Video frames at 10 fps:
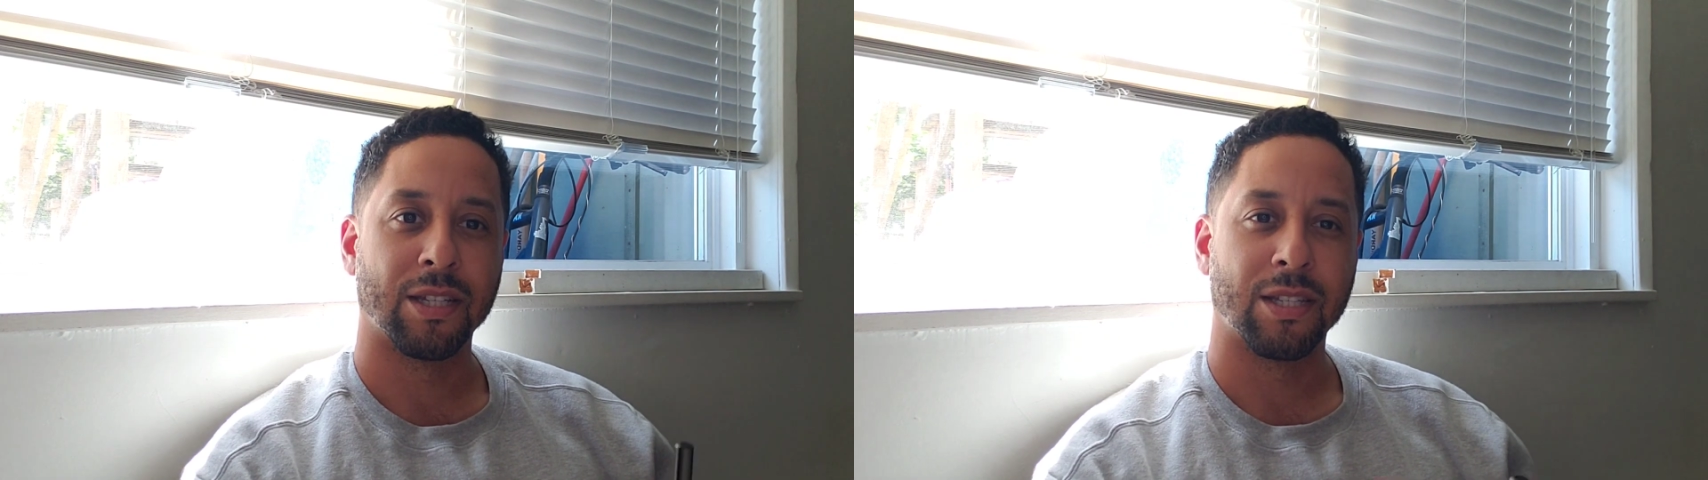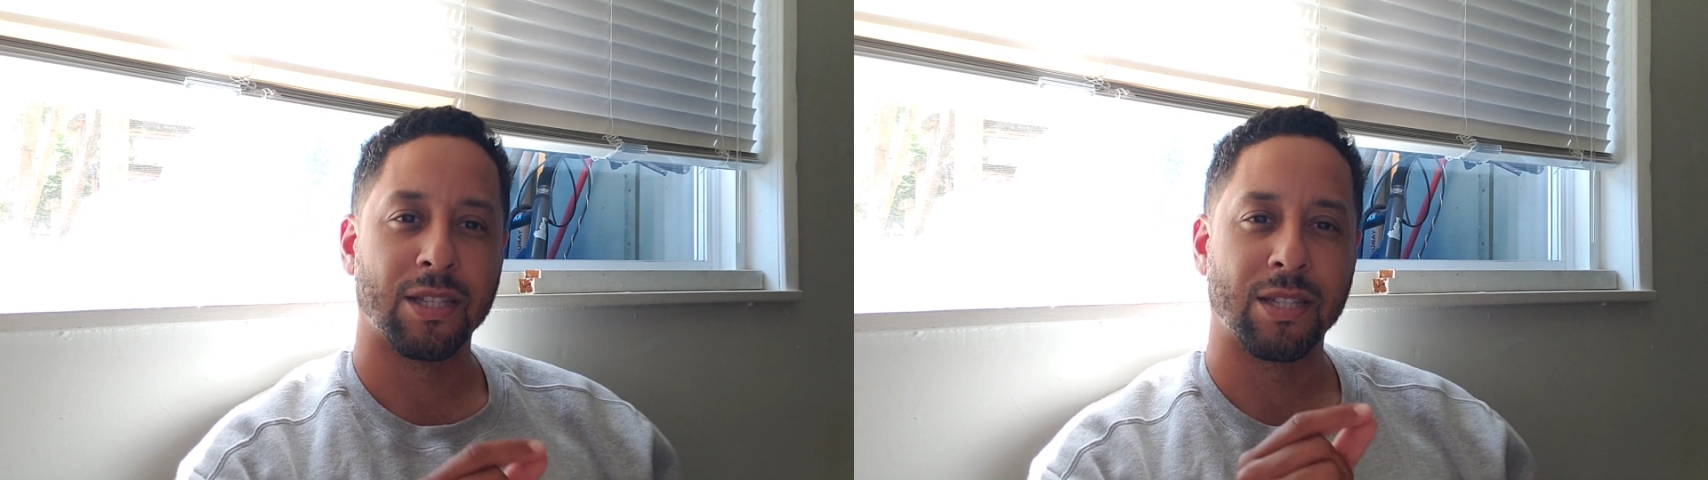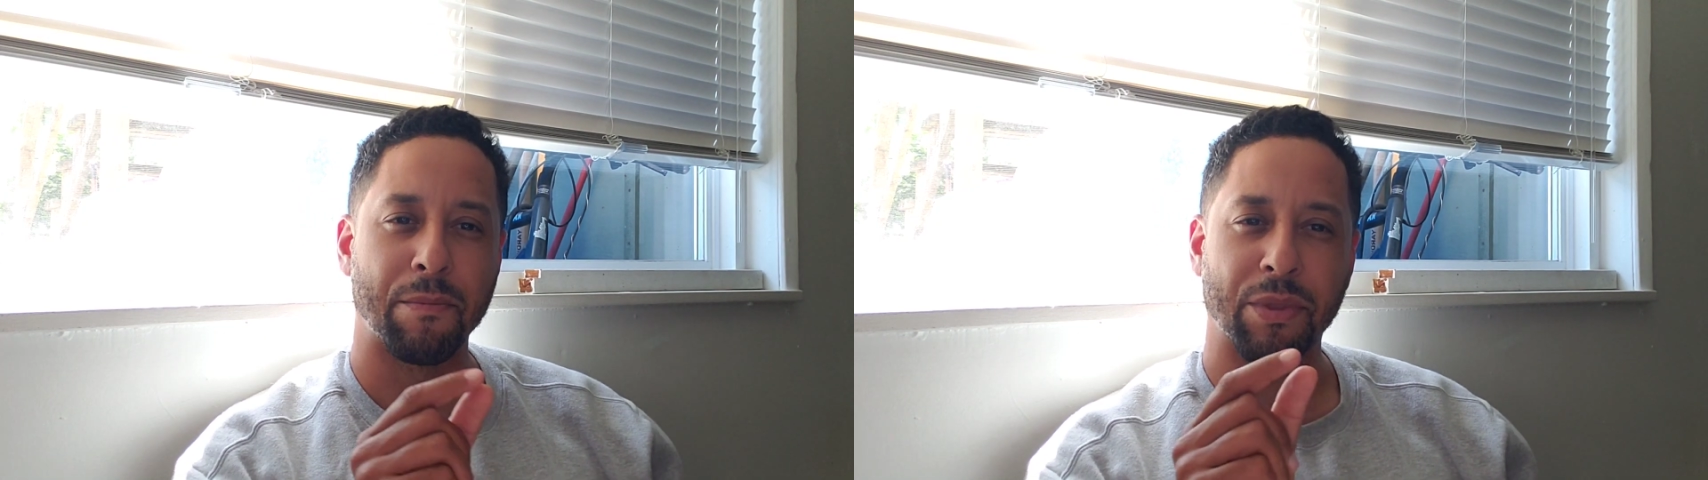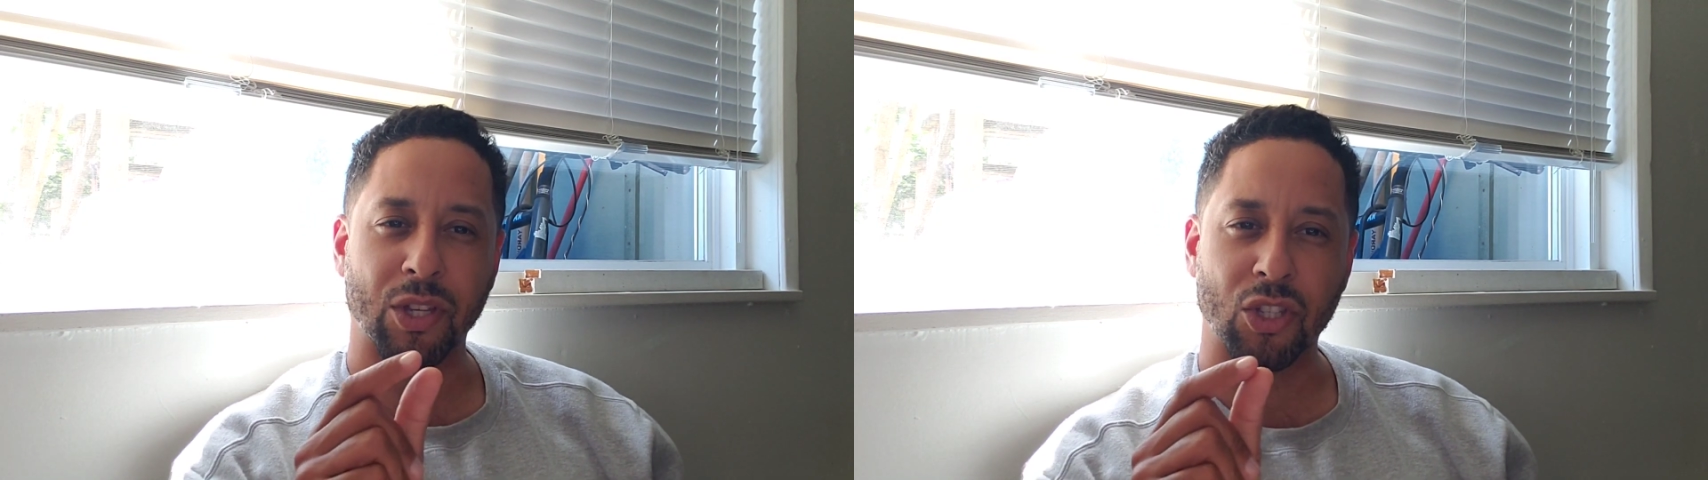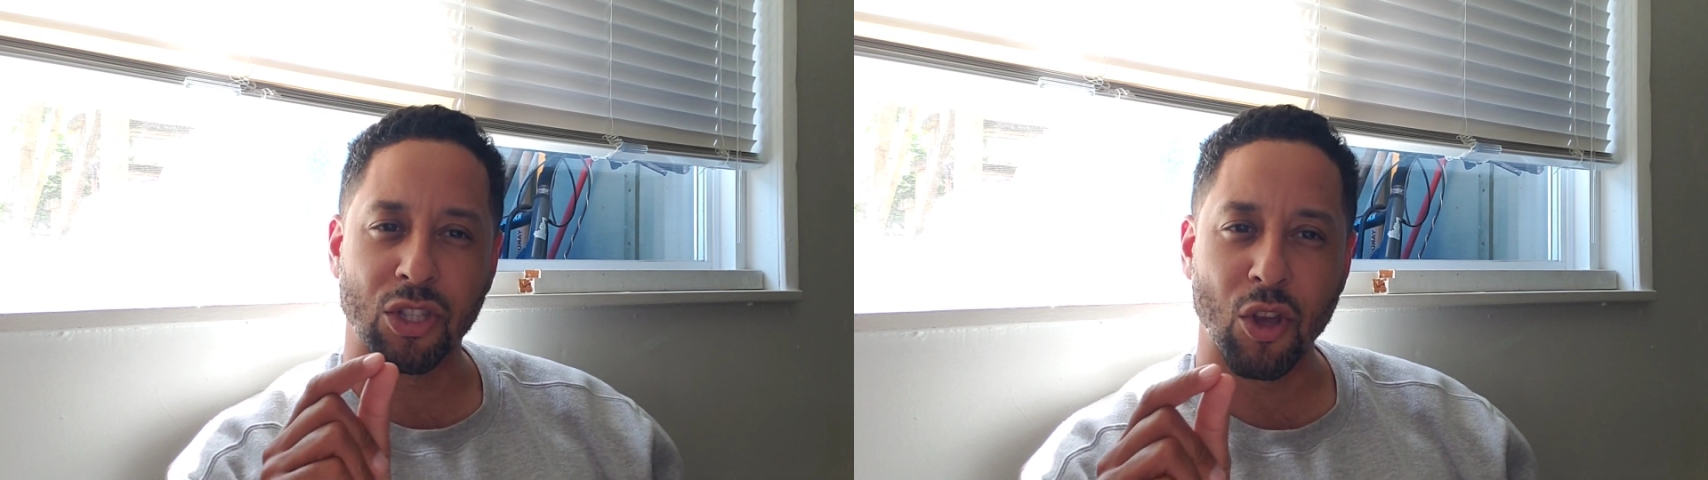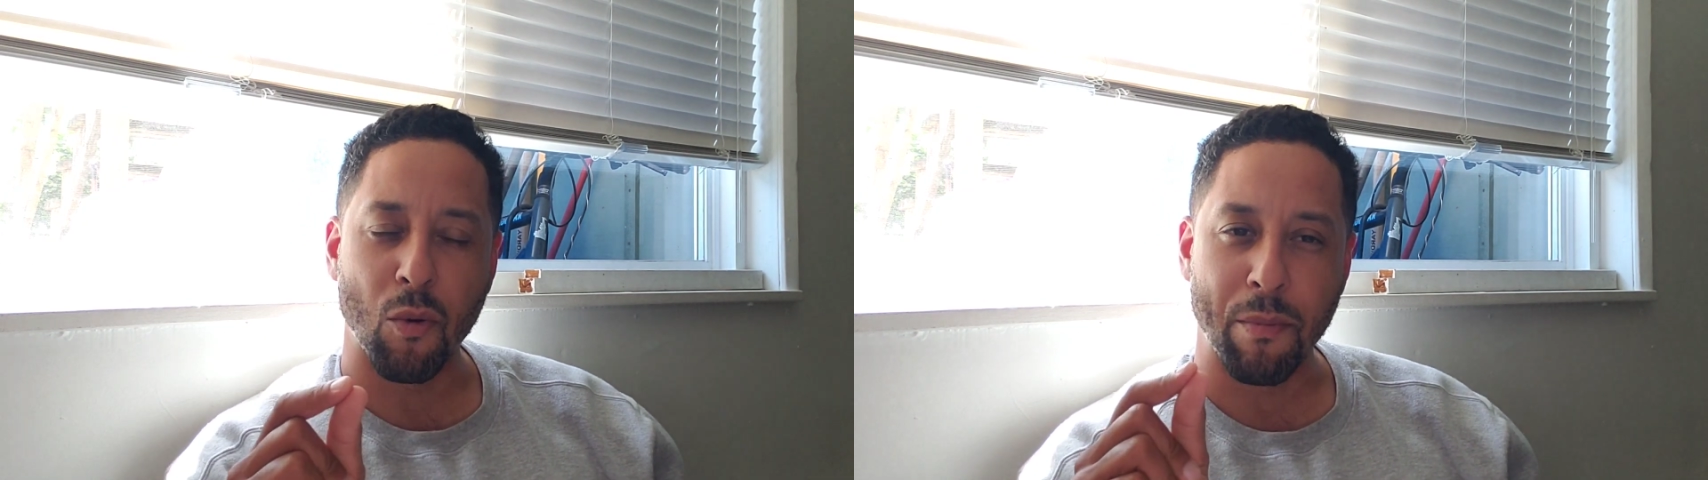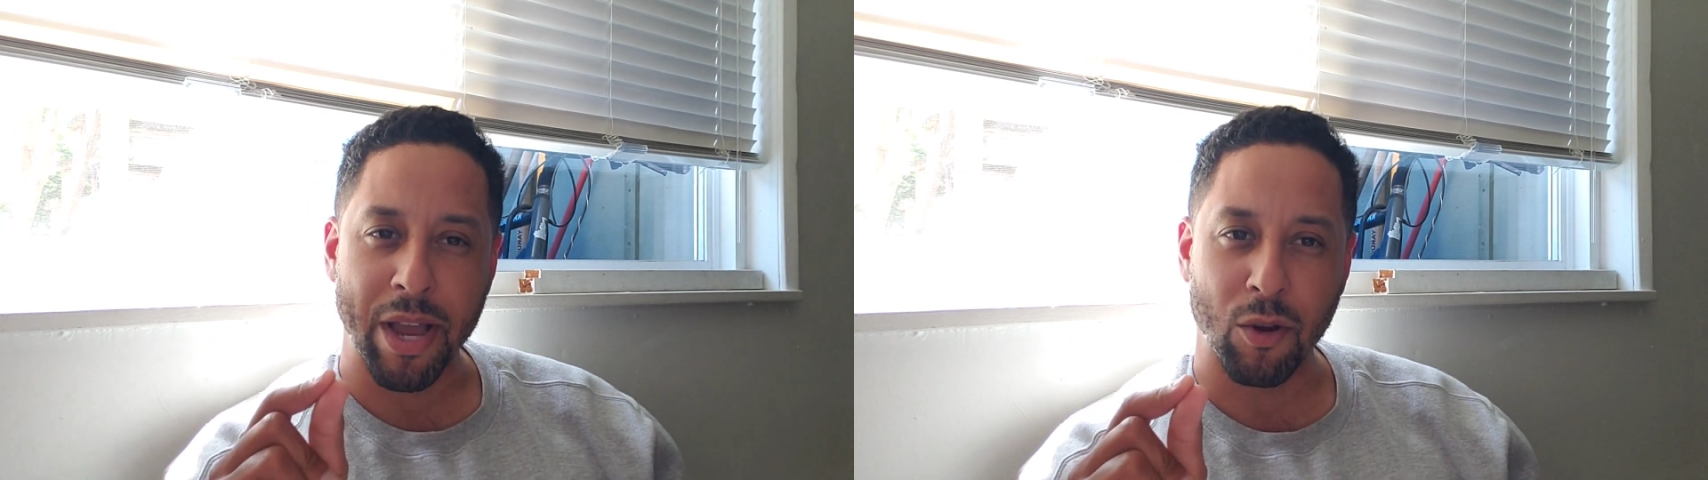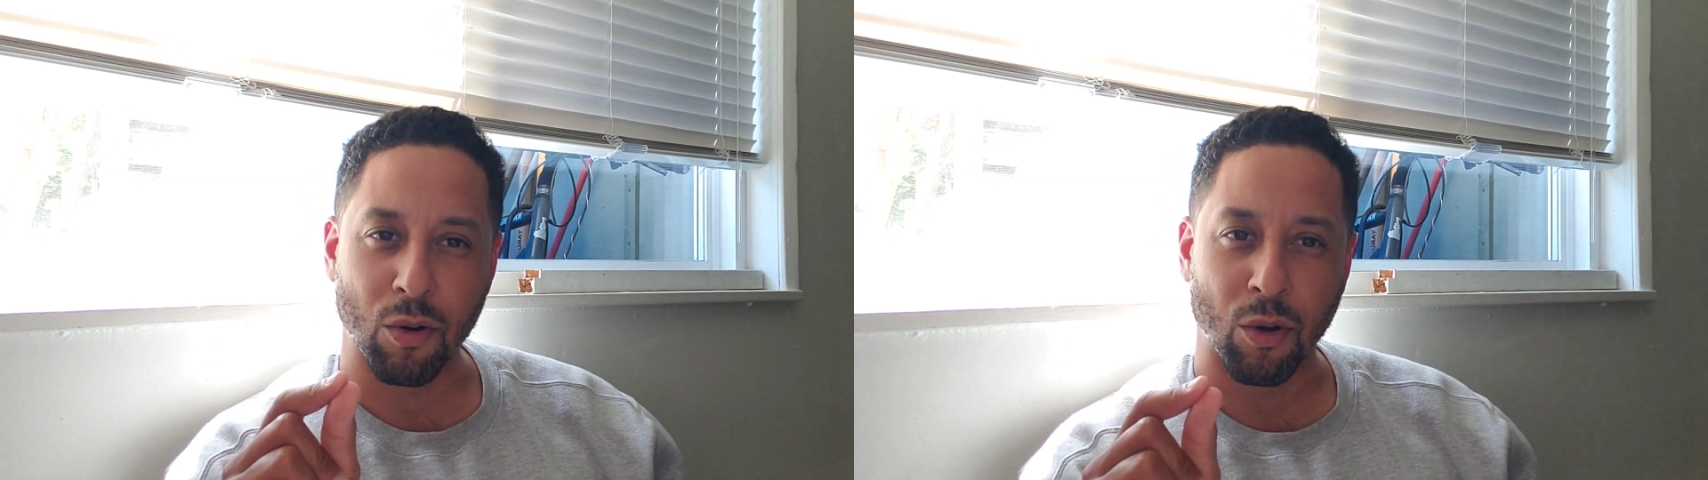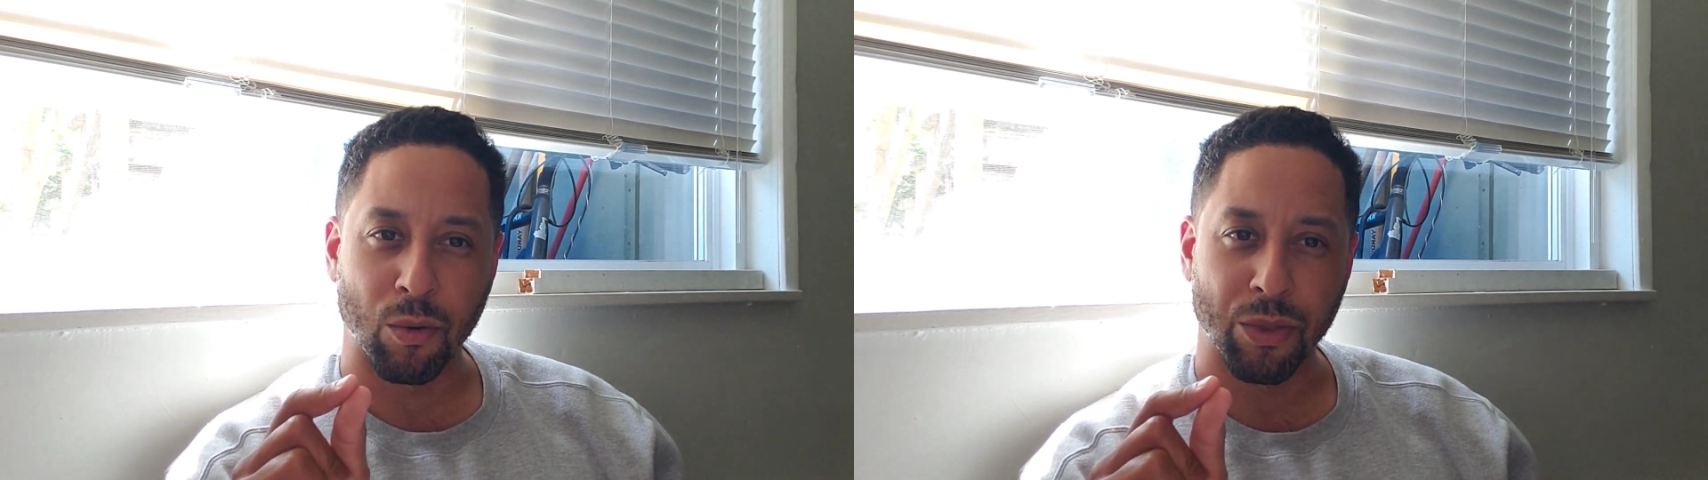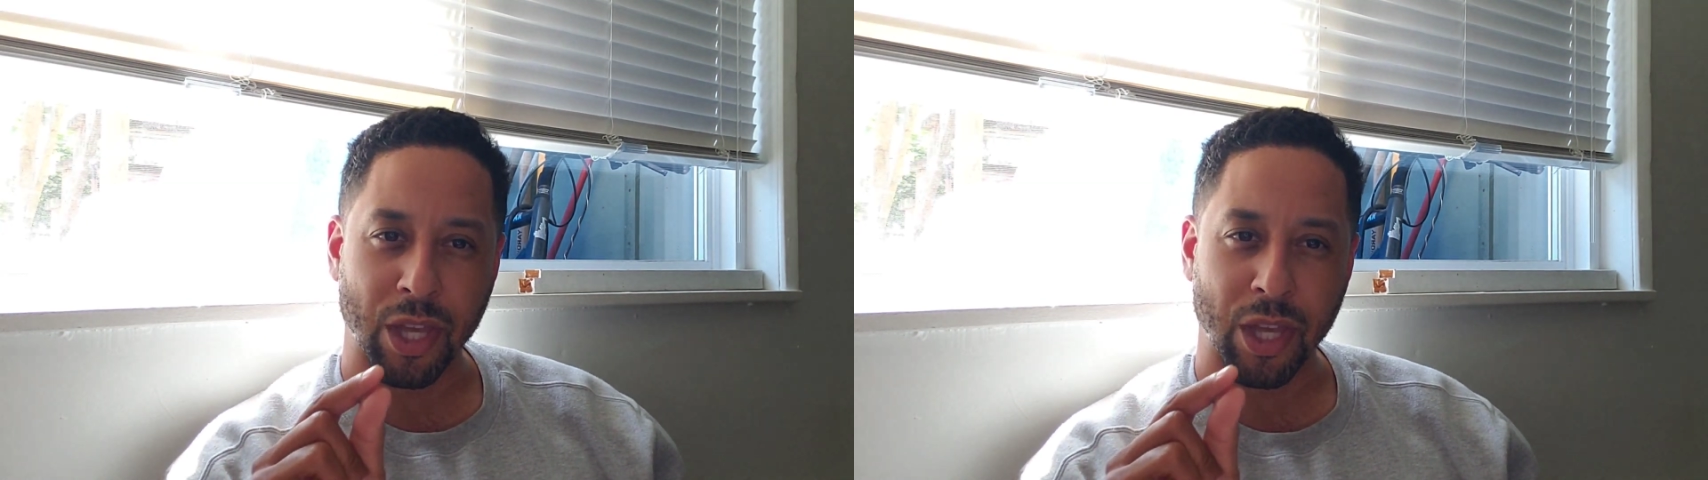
something so micro